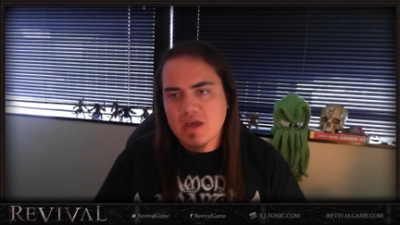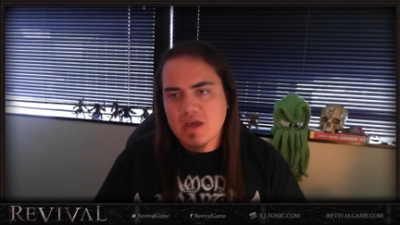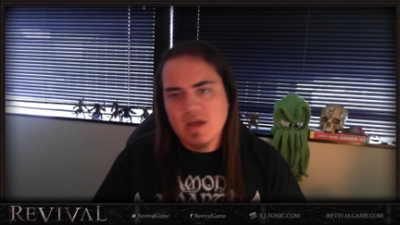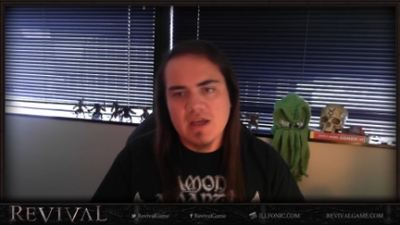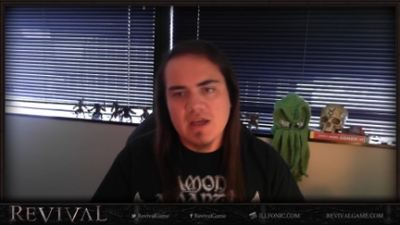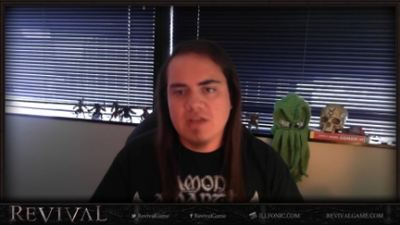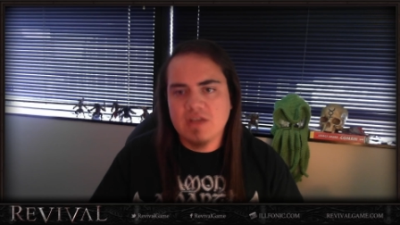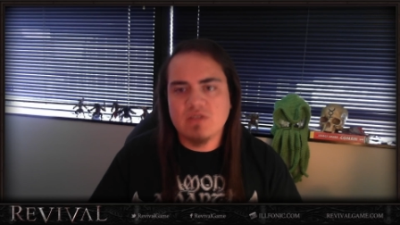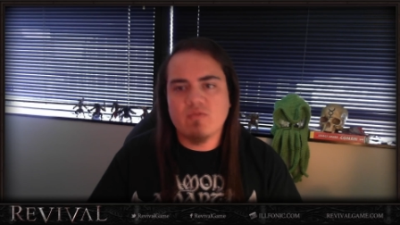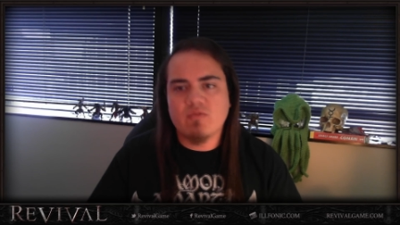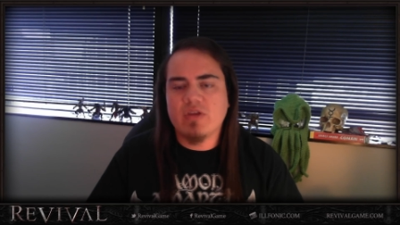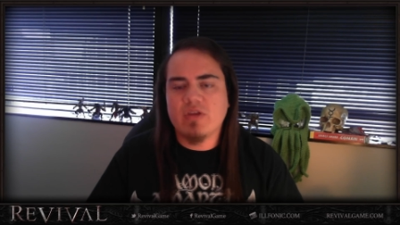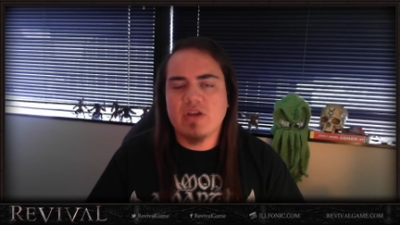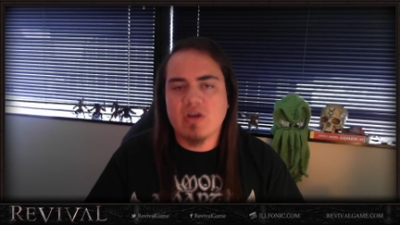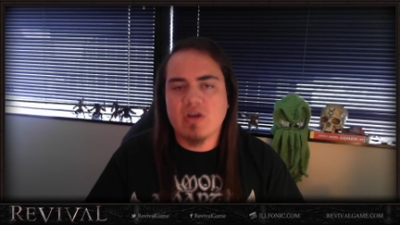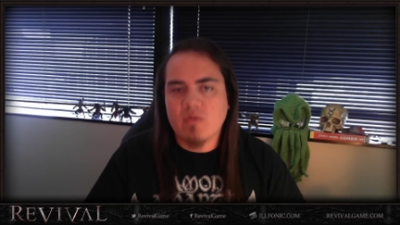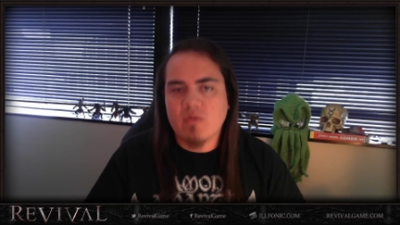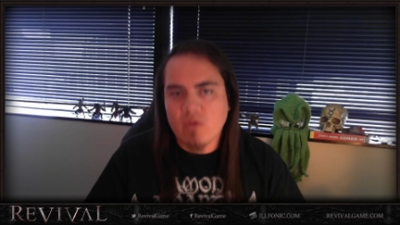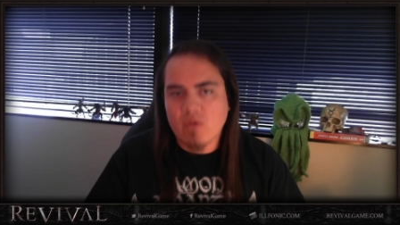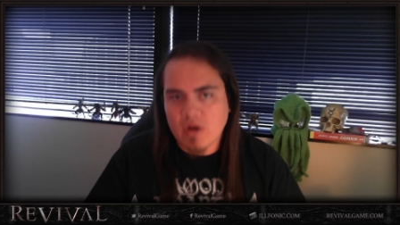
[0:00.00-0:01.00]
isn't really
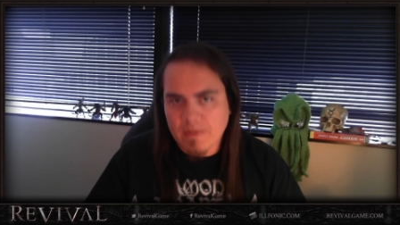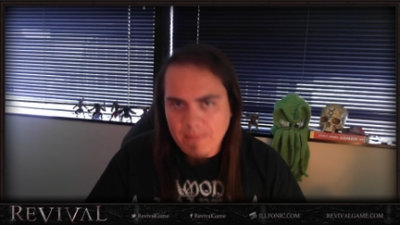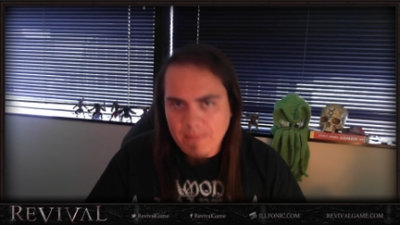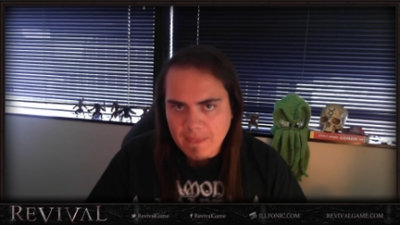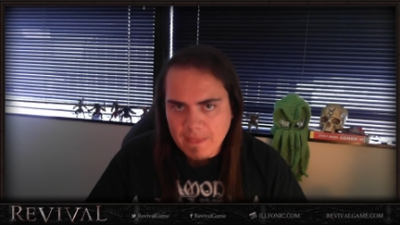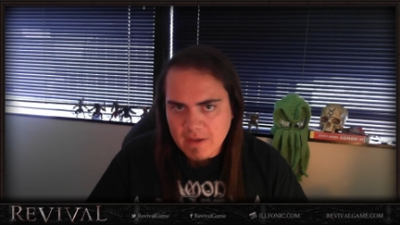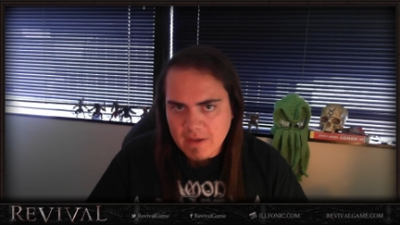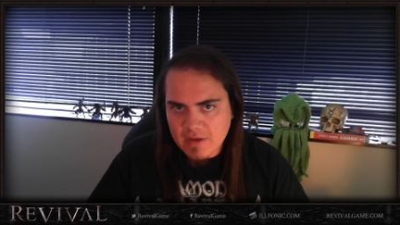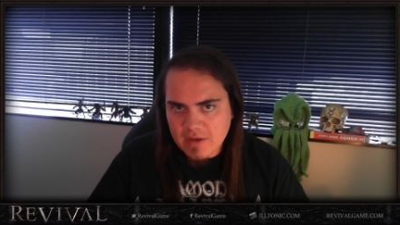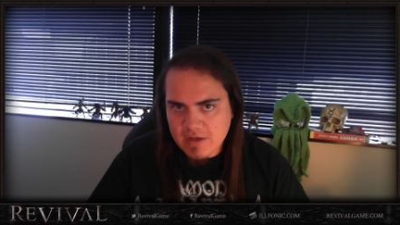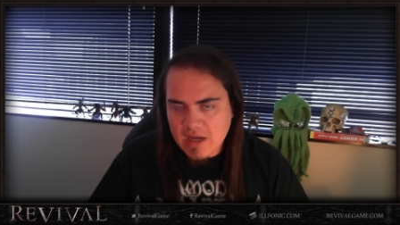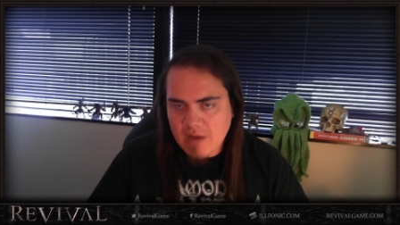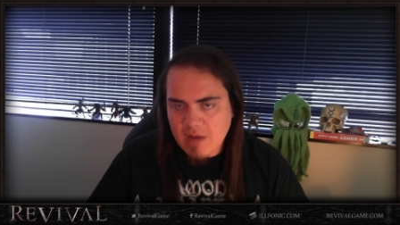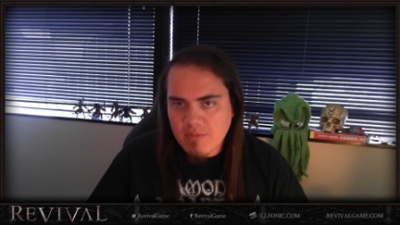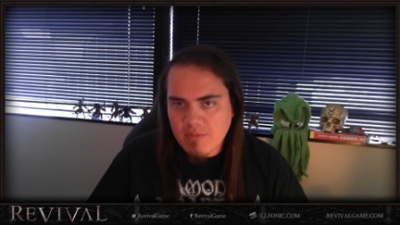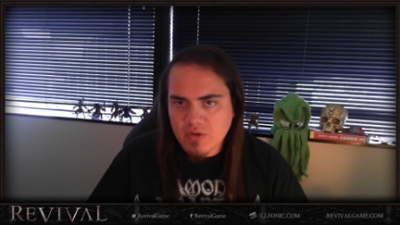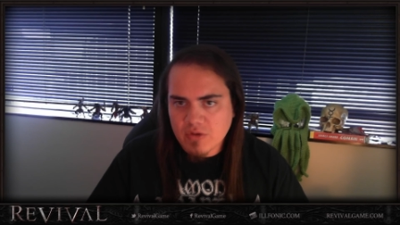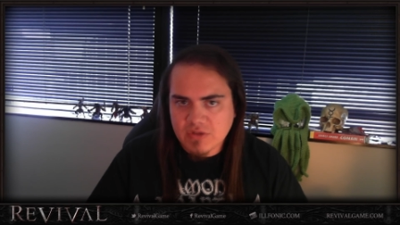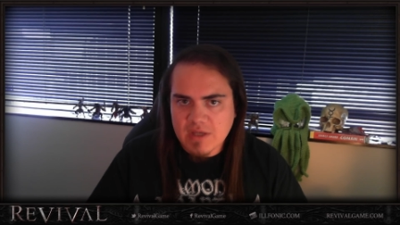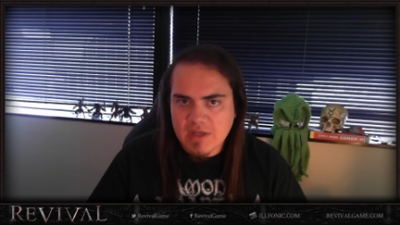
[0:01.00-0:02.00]
going to work. Now,
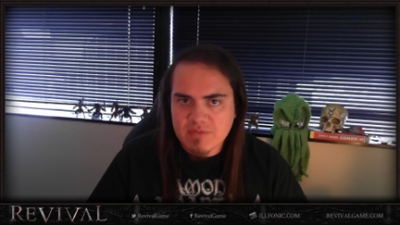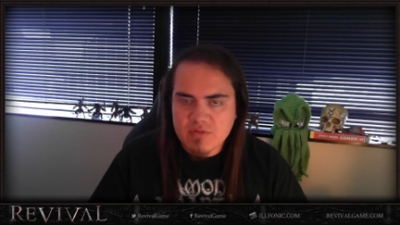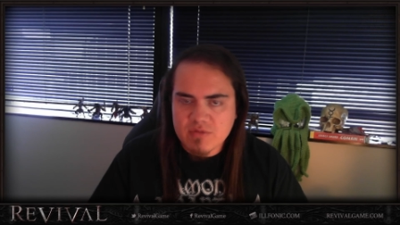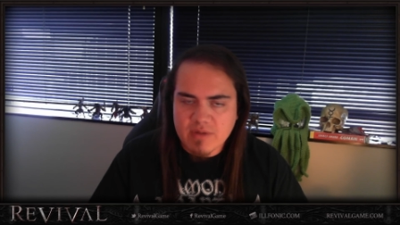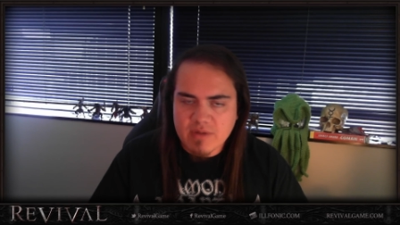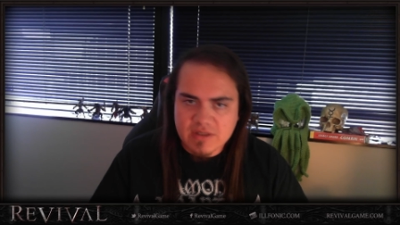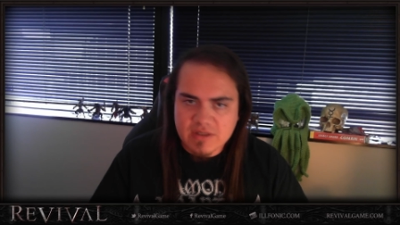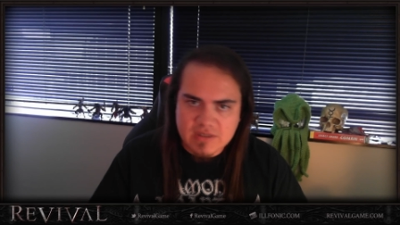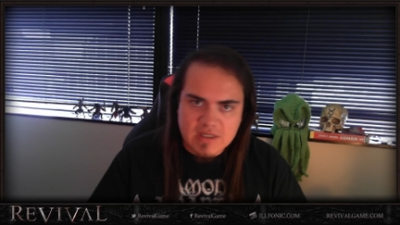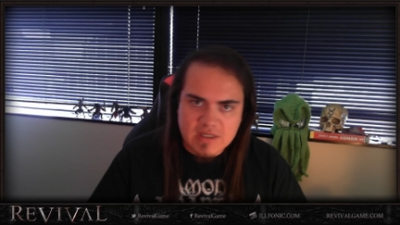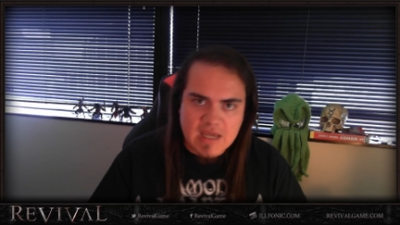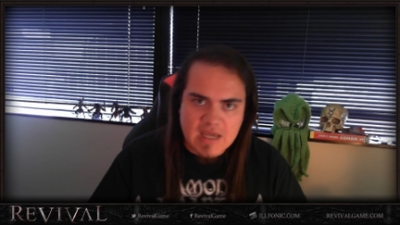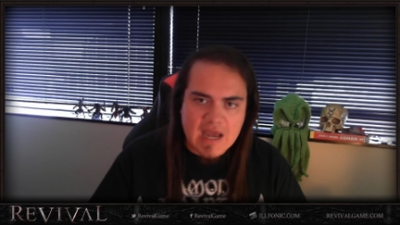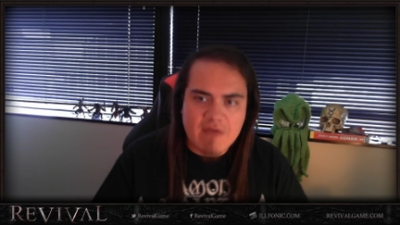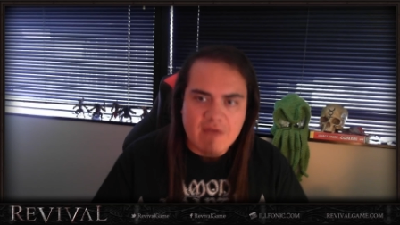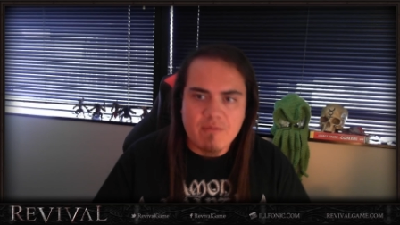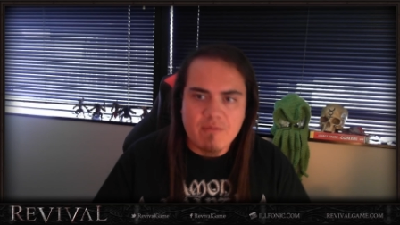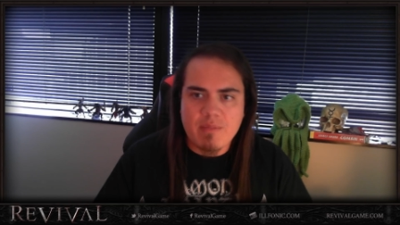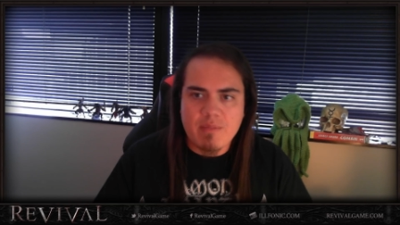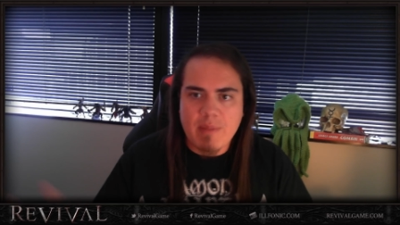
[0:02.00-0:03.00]
most games you might see
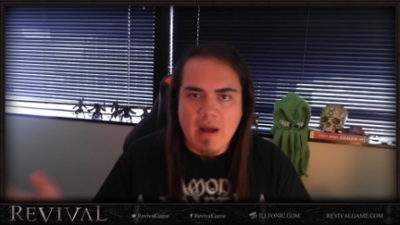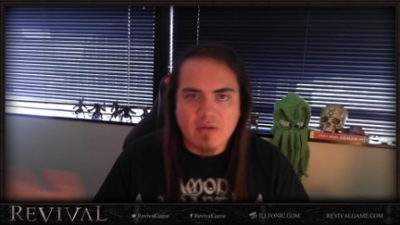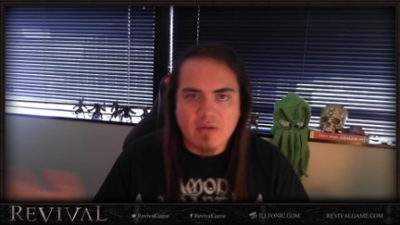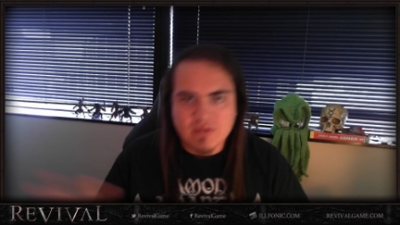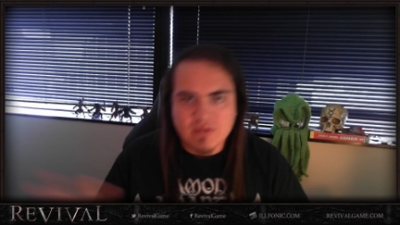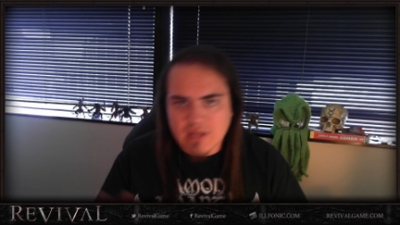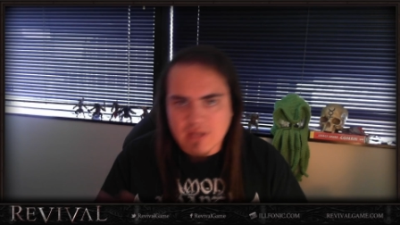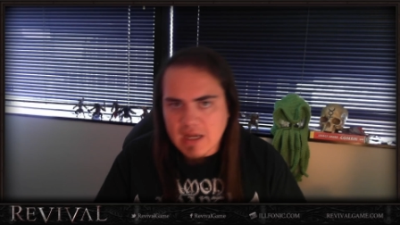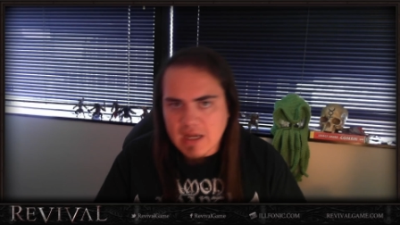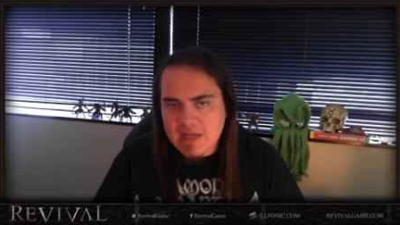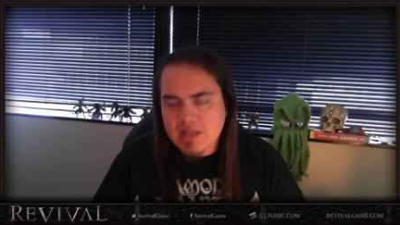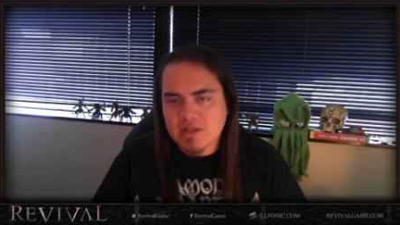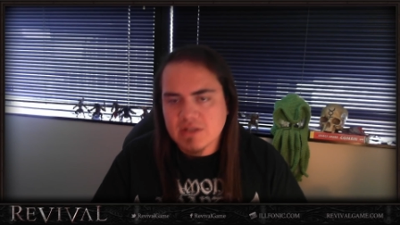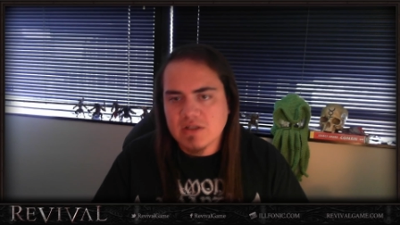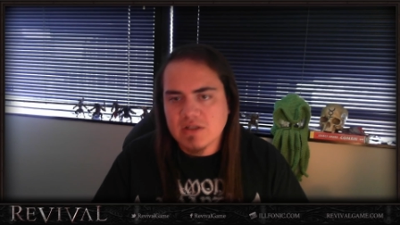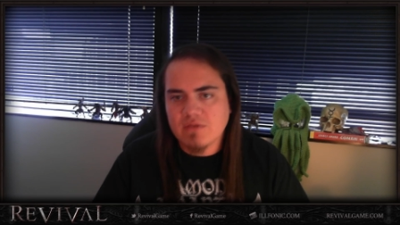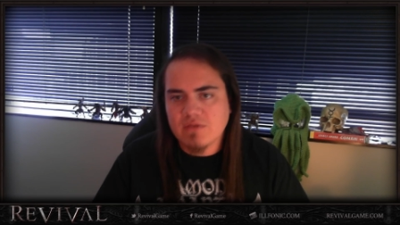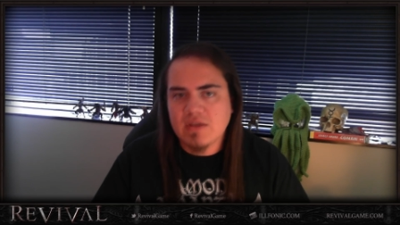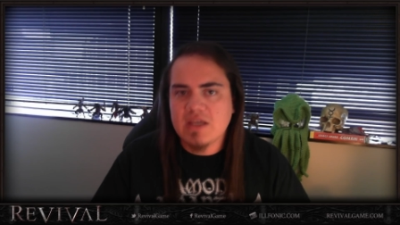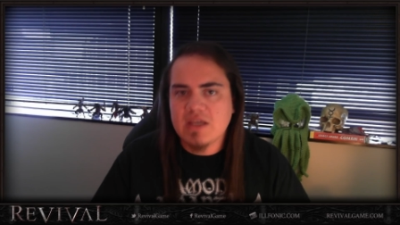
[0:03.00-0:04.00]
have bounce lighting and stuff.